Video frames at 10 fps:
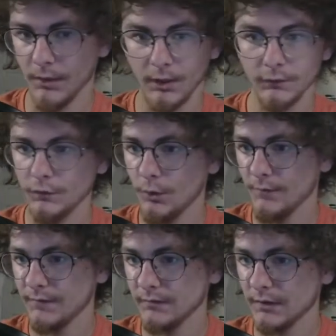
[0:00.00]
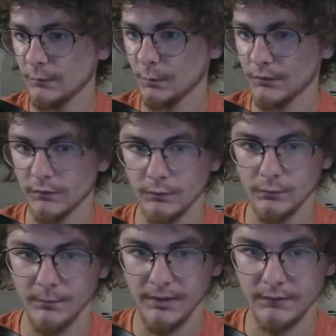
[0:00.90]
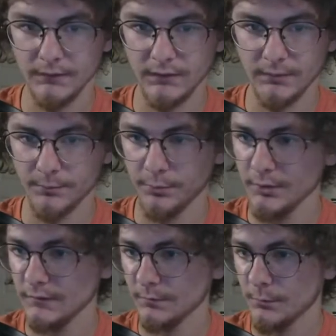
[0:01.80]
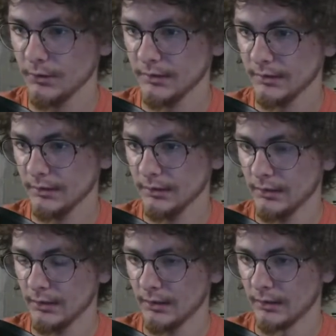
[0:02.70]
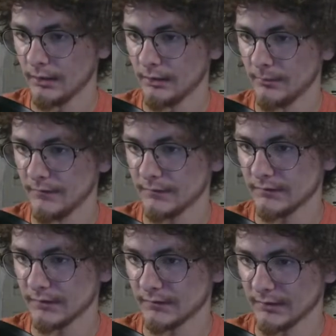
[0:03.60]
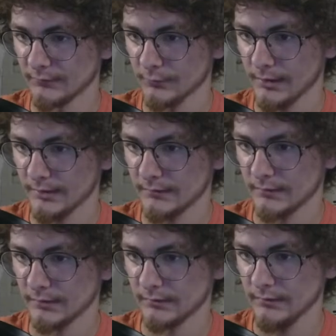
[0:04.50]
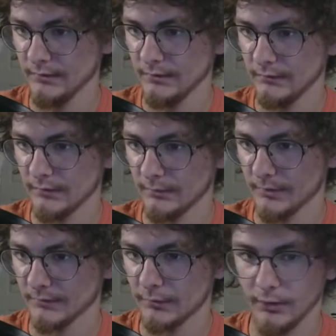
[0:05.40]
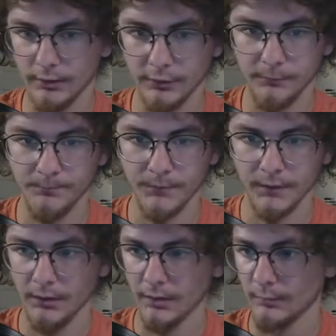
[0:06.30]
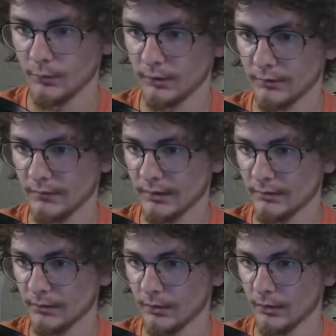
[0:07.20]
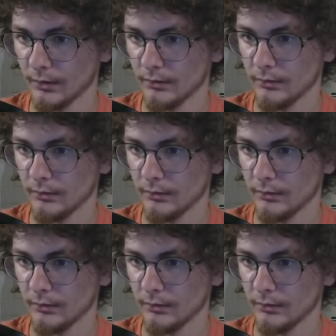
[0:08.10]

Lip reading: So in this case, we want to make this thing pretty small again. In this case, I have tracking set to this, set it back to auto, and we're going to set our,